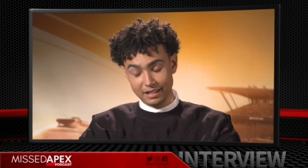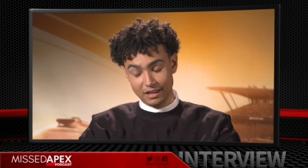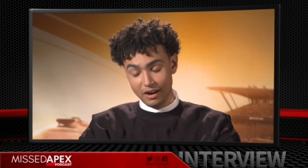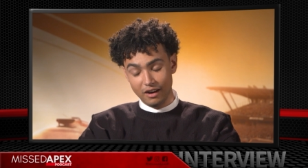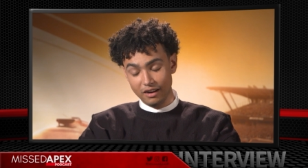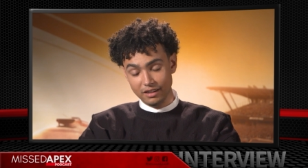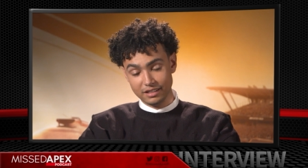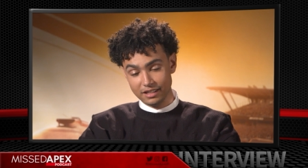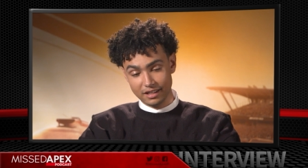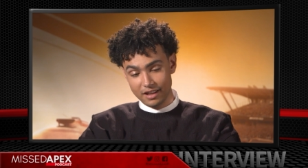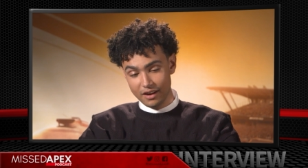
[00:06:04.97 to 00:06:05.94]
the car,
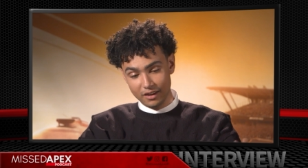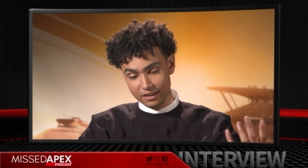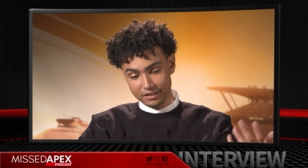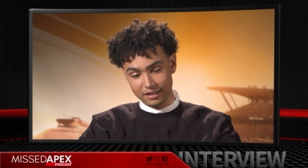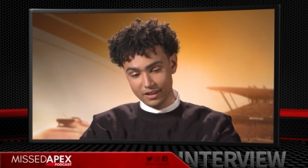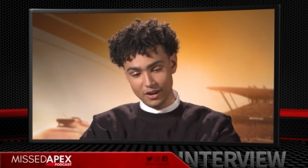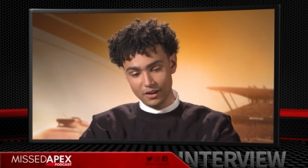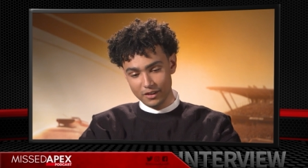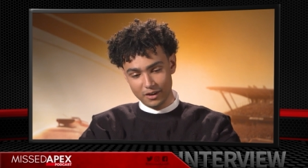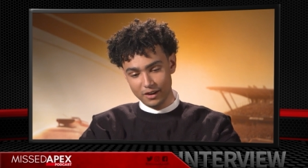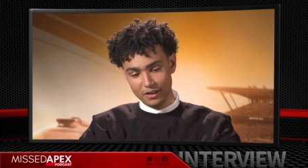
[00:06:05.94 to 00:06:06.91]
the car, the car,
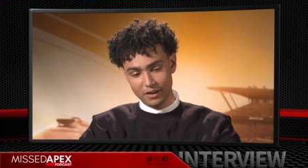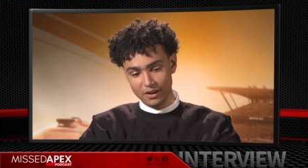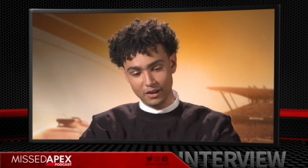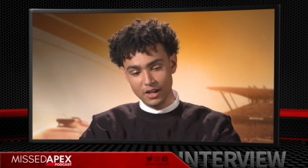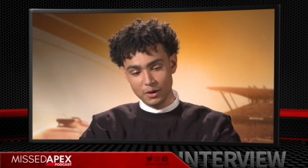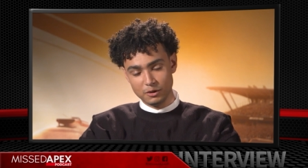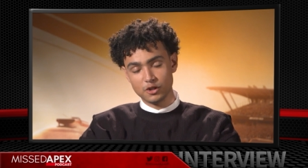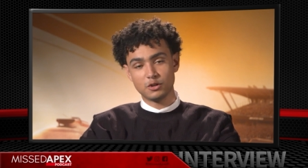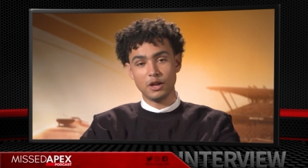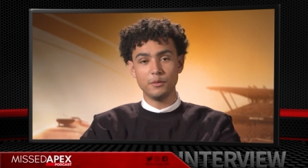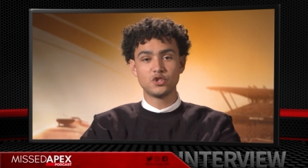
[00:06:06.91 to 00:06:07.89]
the car, the car.
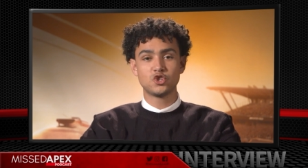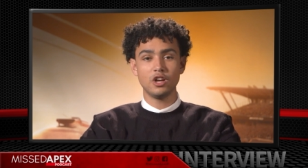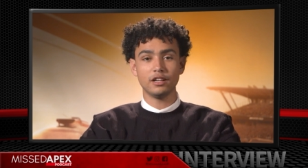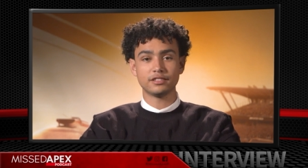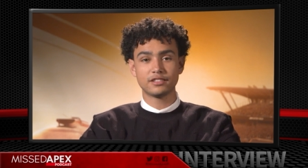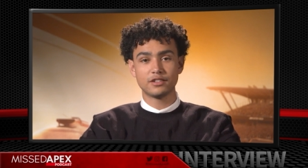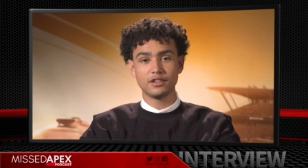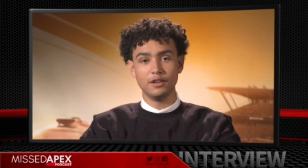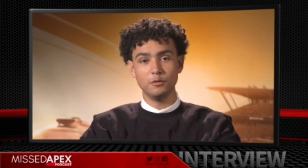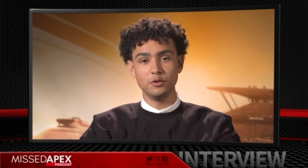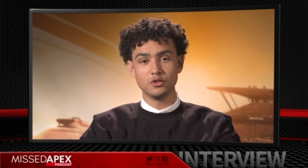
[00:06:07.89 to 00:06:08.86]
Just it was just
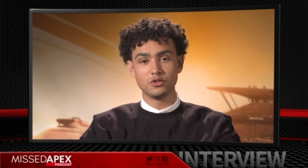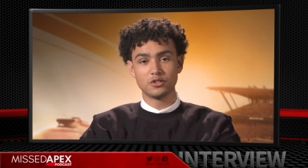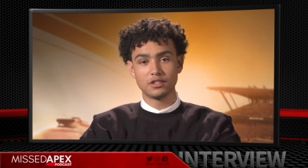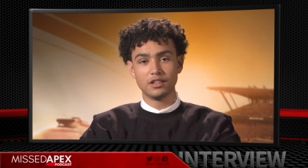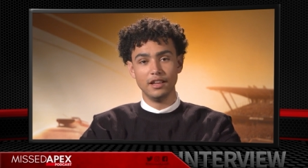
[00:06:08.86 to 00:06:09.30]
it was.